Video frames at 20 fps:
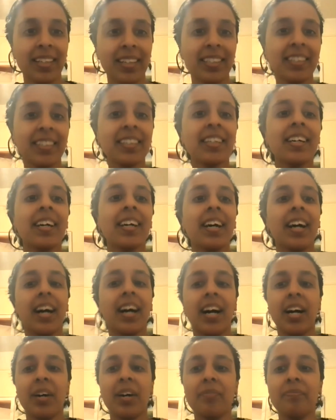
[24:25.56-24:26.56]
cut in.
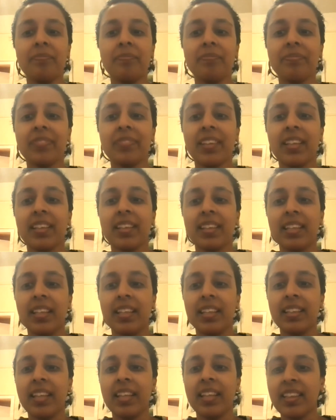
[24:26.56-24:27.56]
Um,
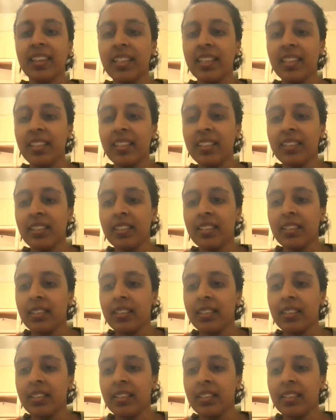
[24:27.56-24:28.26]
that the